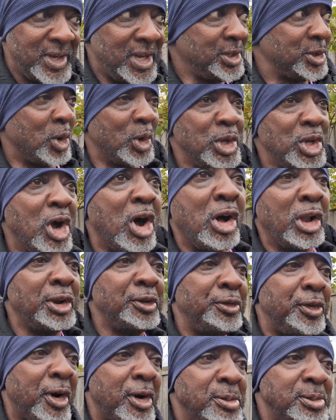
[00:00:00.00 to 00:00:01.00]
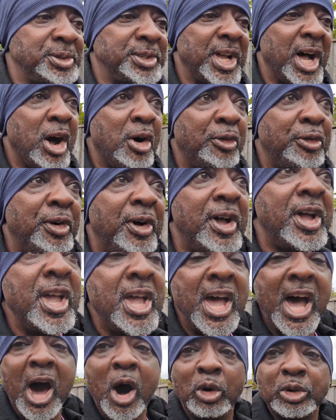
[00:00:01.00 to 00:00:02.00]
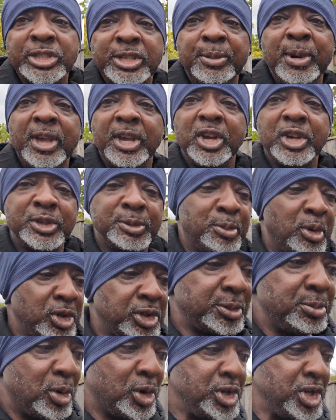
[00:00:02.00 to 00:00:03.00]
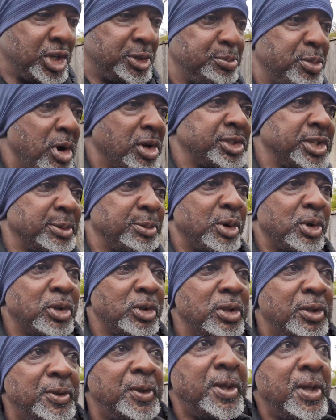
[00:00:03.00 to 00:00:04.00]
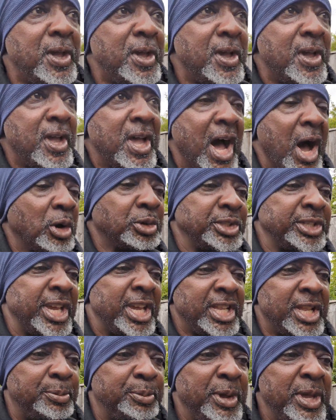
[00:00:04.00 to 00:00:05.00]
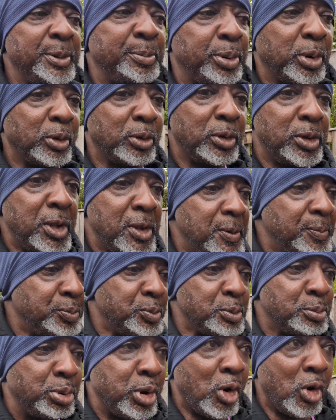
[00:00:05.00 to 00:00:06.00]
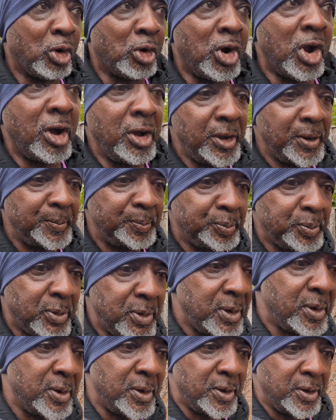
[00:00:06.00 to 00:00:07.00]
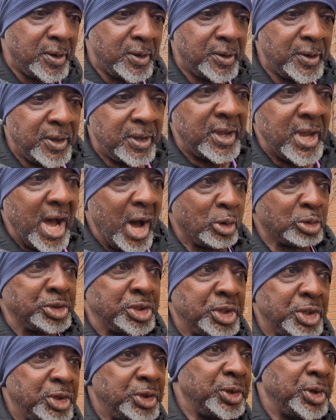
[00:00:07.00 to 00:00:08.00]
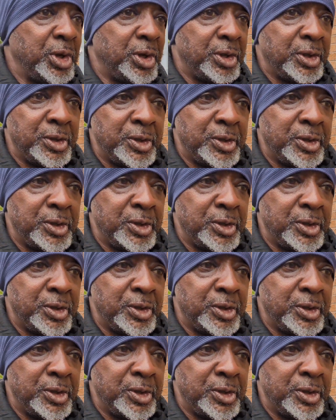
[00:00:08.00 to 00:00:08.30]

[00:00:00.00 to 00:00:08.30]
He's only all in for himself, out to make as much money as possible, out to keep the people poorer, out to